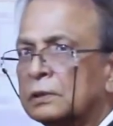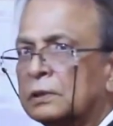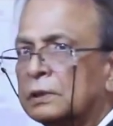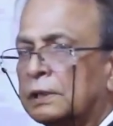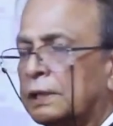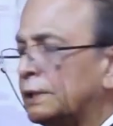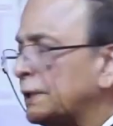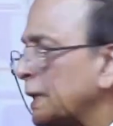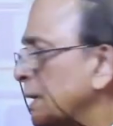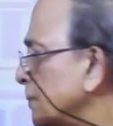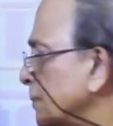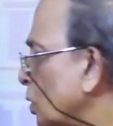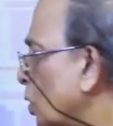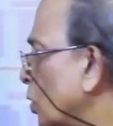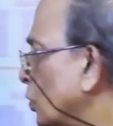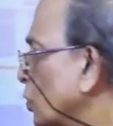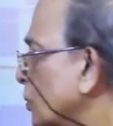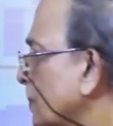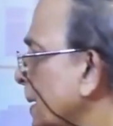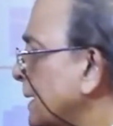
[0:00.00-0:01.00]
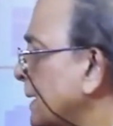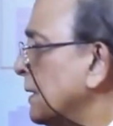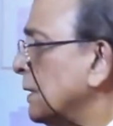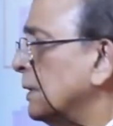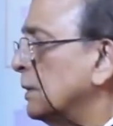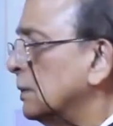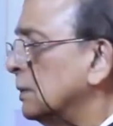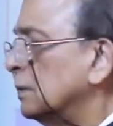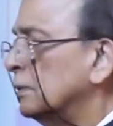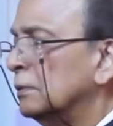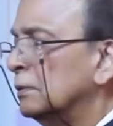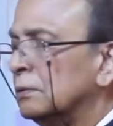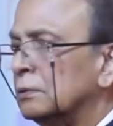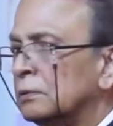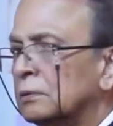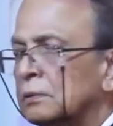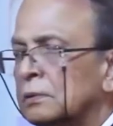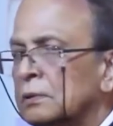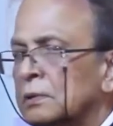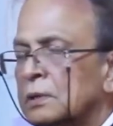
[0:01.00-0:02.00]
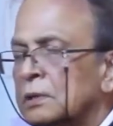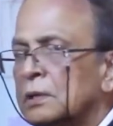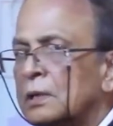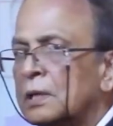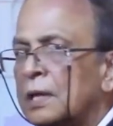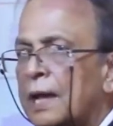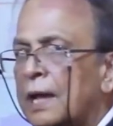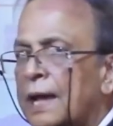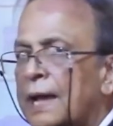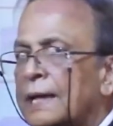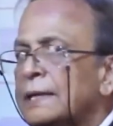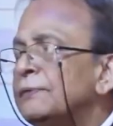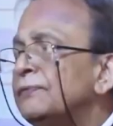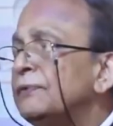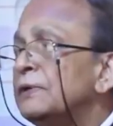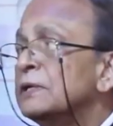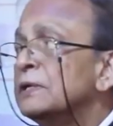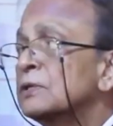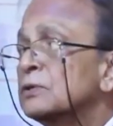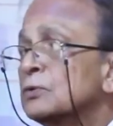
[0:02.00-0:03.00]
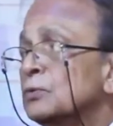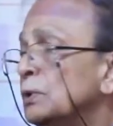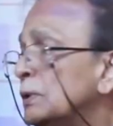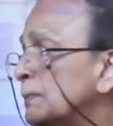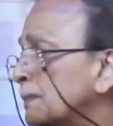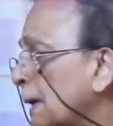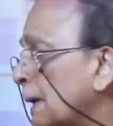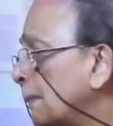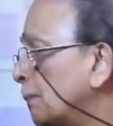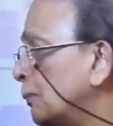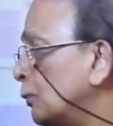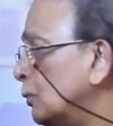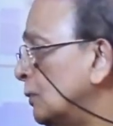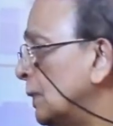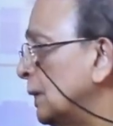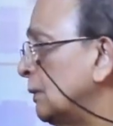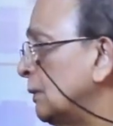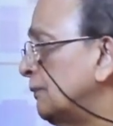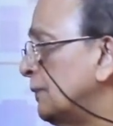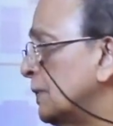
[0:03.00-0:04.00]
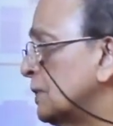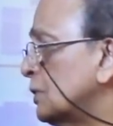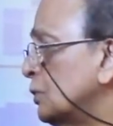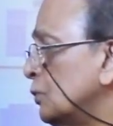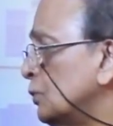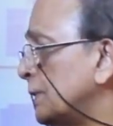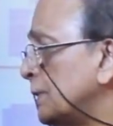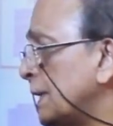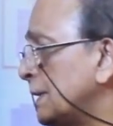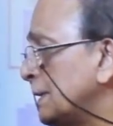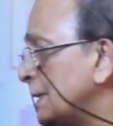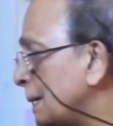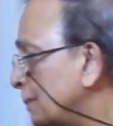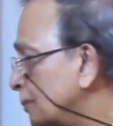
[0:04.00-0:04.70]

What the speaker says: It can be automatic. And if it is with approval, first you take the